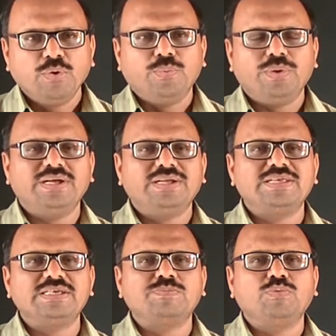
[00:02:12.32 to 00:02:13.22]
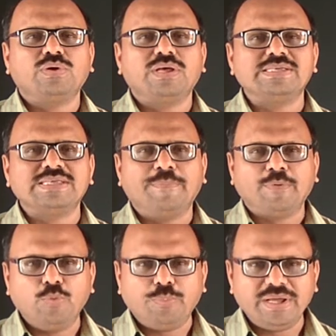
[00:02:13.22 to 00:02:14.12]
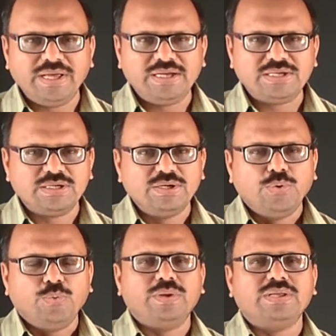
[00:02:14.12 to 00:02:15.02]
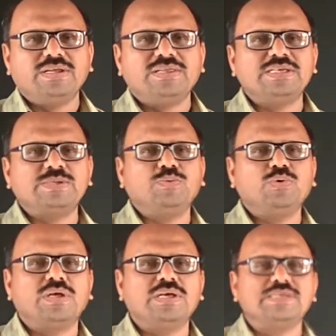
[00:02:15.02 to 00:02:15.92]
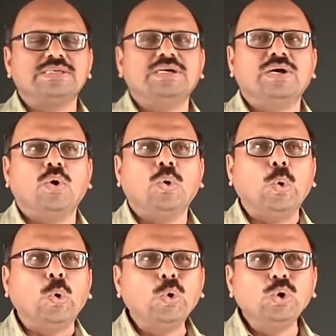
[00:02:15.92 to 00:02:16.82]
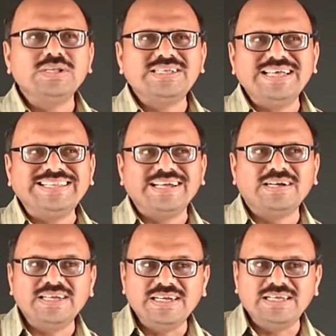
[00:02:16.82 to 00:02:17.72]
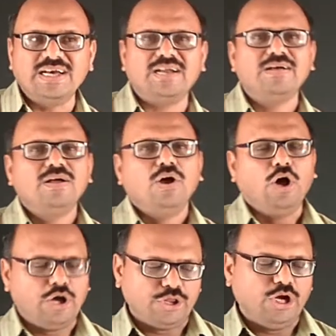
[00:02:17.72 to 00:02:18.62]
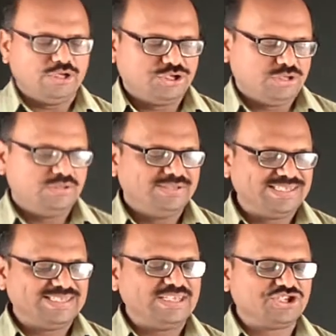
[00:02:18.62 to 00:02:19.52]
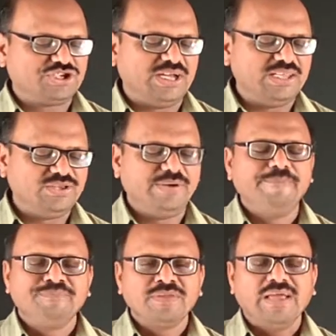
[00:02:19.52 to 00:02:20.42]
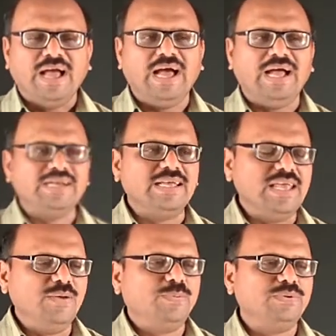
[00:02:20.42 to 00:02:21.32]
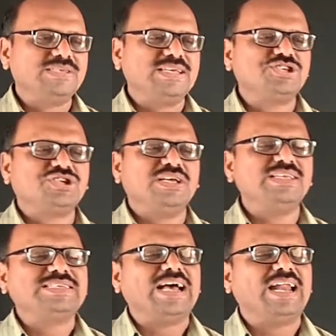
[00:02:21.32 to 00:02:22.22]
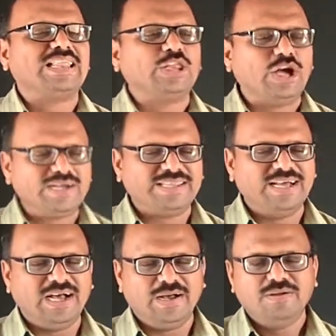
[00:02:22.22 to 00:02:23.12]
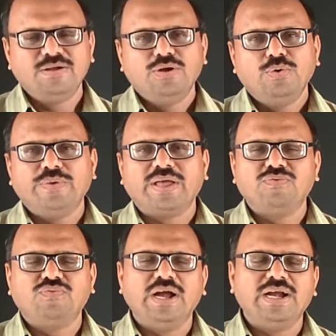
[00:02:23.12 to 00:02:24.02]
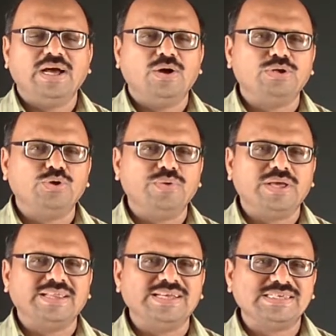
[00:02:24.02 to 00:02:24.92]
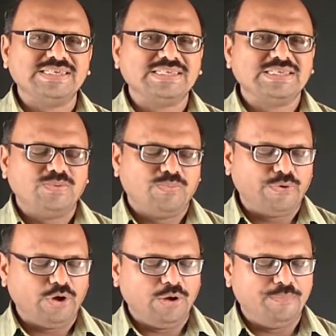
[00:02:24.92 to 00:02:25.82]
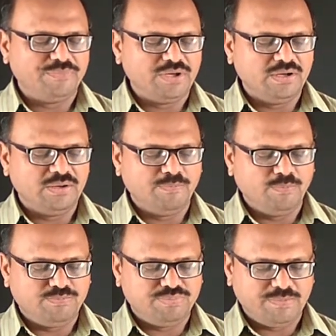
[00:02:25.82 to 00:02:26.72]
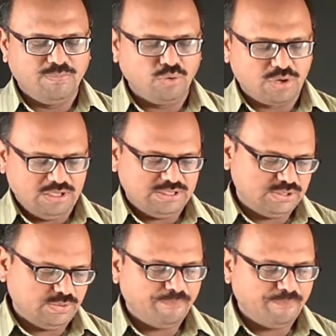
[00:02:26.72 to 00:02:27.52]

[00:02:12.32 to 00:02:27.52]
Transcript: whether this book is appropriate, whether this book is holding the reader or not. This is the strength, and if such strengths are not there, we can find out the weaknesses from the book also.